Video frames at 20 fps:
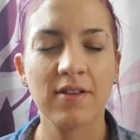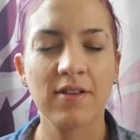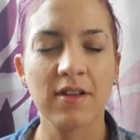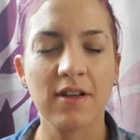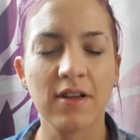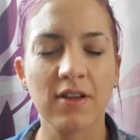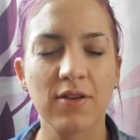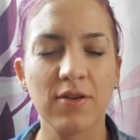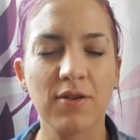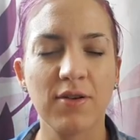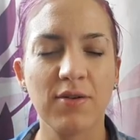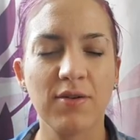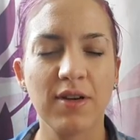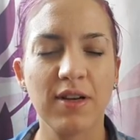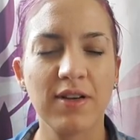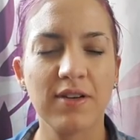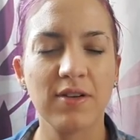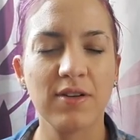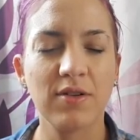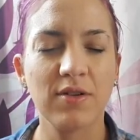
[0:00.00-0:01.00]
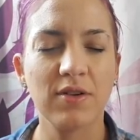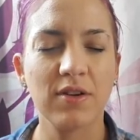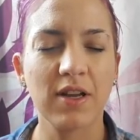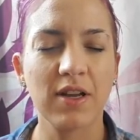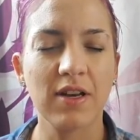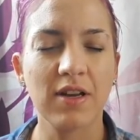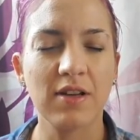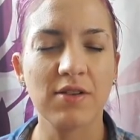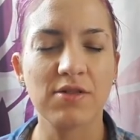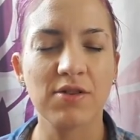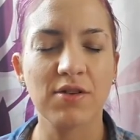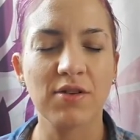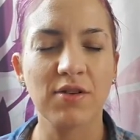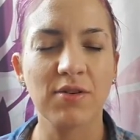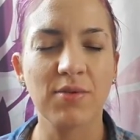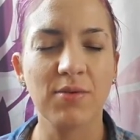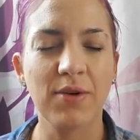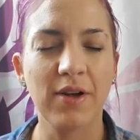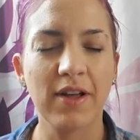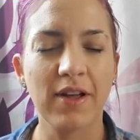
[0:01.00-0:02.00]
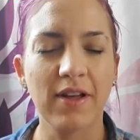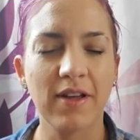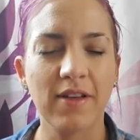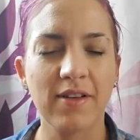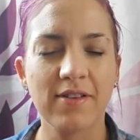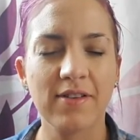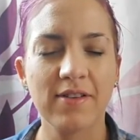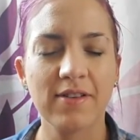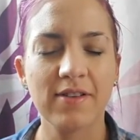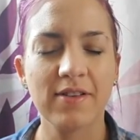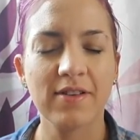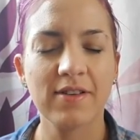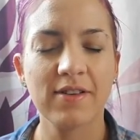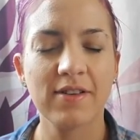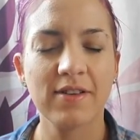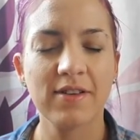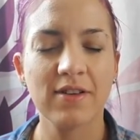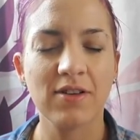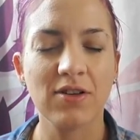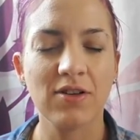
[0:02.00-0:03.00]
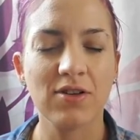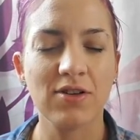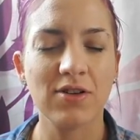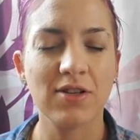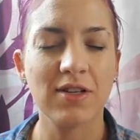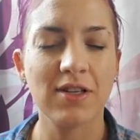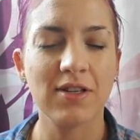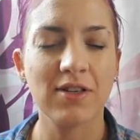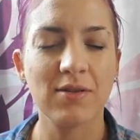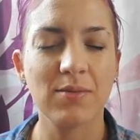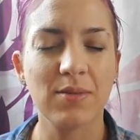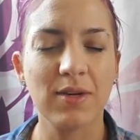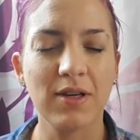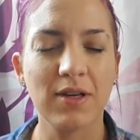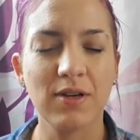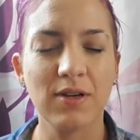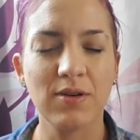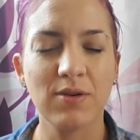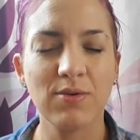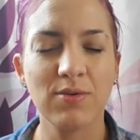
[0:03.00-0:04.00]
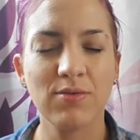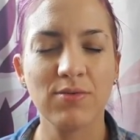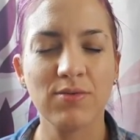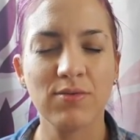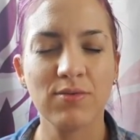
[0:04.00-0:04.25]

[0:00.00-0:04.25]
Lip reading: That you don't need to look any certain way. You just need to be you